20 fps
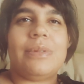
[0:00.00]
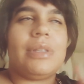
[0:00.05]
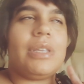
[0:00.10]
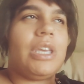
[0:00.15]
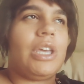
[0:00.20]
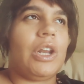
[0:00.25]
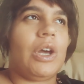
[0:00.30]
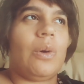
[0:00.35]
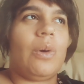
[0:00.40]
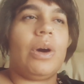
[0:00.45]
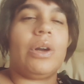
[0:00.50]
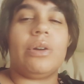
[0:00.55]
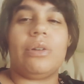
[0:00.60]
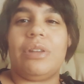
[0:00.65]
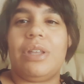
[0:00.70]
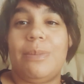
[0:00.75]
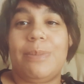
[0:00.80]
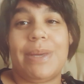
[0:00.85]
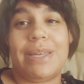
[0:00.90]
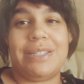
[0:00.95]
you know,
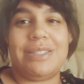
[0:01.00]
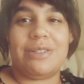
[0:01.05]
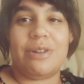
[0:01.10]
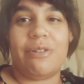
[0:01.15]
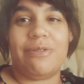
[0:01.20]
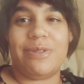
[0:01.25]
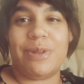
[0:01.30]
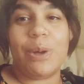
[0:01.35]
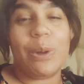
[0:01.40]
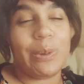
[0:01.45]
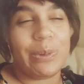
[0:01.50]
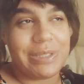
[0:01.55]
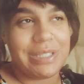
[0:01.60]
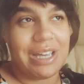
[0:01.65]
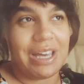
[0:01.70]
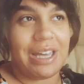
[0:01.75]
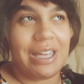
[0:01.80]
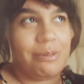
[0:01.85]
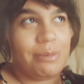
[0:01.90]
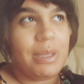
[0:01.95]
utterly pissed off the whole
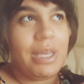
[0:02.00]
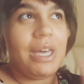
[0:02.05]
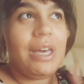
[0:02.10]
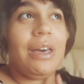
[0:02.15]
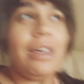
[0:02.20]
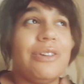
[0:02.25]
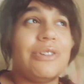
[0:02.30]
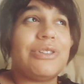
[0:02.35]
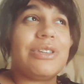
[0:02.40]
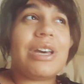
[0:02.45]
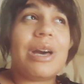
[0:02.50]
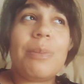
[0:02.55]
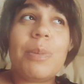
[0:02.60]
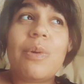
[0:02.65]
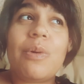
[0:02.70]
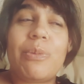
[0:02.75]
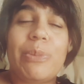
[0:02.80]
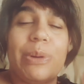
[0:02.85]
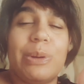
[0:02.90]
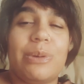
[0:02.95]
time. There's a
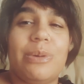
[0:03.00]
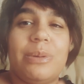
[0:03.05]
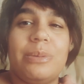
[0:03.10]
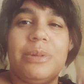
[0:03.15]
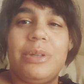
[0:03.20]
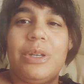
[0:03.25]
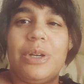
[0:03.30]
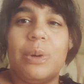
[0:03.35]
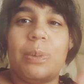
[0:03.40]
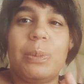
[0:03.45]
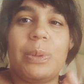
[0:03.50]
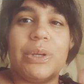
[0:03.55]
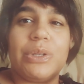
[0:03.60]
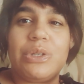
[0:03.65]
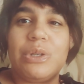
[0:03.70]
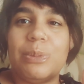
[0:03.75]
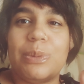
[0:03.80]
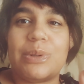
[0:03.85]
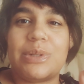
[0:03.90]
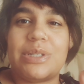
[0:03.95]
couple of book, you know,
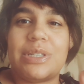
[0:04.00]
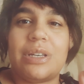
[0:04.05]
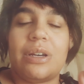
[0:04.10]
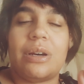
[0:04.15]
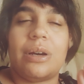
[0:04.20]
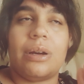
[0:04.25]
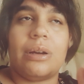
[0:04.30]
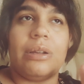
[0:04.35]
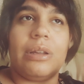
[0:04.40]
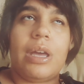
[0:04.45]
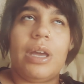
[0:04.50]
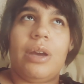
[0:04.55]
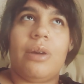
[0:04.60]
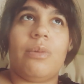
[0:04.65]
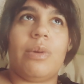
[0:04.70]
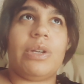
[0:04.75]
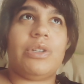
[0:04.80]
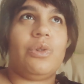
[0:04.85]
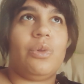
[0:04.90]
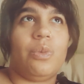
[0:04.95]
booktubers here, like
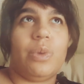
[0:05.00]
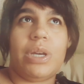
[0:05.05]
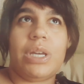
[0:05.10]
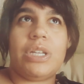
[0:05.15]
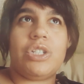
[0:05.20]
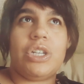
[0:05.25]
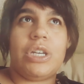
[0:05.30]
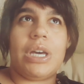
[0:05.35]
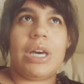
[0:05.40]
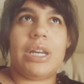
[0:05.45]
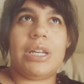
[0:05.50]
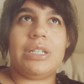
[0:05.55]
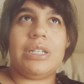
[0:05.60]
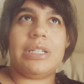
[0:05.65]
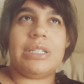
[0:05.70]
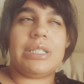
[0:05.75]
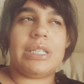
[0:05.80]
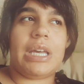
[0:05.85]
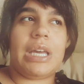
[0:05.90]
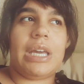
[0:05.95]
Rachel Reed. She kind of
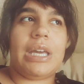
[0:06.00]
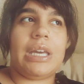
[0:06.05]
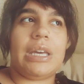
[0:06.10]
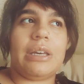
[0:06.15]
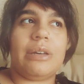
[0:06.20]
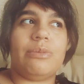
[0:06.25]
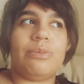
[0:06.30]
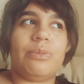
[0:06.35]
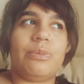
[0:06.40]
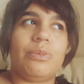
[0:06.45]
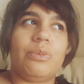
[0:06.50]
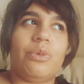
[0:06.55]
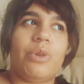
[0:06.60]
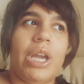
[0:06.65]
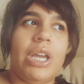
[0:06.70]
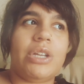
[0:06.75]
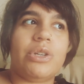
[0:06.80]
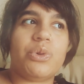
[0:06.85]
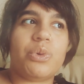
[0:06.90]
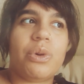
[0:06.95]
does, like,
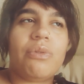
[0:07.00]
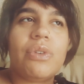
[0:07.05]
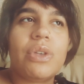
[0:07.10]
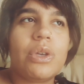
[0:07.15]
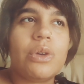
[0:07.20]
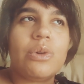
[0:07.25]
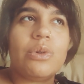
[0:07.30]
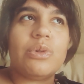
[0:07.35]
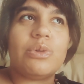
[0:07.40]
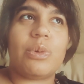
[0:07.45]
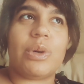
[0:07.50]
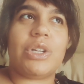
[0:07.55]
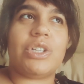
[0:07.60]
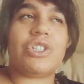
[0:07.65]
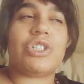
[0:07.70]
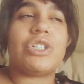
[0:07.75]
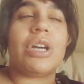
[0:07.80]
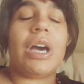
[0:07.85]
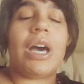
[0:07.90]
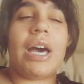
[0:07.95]
rage reviews,
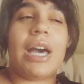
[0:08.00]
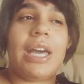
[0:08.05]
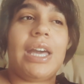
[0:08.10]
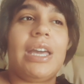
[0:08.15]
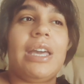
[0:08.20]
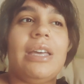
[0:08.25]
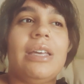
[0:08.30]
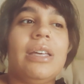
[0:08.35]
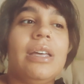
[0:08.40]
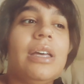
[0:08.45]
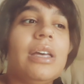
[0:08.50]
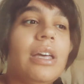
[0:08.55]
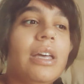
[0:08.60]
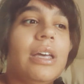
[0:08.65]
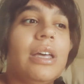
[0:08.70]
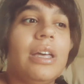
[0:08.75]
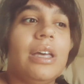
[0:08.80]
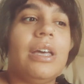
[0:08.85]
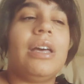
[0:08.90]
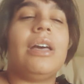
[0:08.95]
which I,
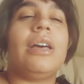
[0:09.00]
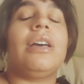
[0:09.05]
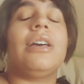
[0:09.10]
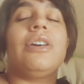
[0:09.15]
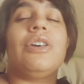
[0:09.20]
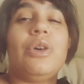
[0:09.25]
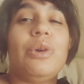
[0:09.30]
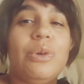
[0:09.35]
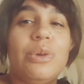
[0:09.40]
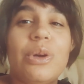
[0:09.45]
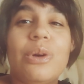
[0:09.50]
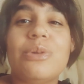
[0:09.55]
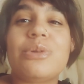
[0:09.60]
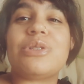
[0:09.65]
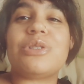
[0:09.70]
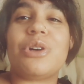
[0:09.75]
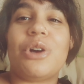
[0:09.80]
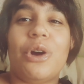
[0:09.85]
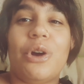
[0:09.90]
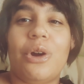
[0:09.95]
kudos
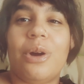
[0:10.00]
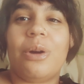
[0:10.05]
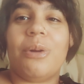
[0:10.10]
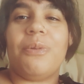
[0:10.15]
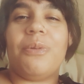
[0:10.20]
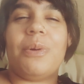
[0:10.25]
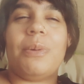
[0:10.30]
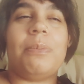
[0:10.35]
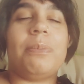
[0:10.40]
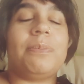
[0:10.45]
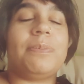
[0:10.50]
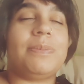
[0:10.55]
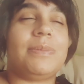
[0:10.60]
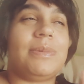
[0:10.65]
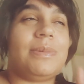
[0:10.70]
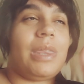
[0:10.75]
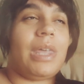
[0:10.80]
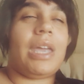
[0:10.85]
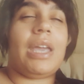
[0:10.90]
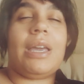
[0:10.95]
to her for,
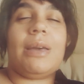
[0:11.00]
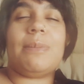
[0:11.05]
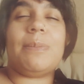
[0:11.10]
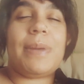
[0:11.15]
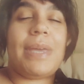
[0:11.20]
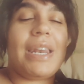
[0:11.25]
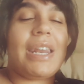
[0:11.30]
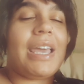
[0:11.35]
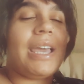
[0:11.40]
like, being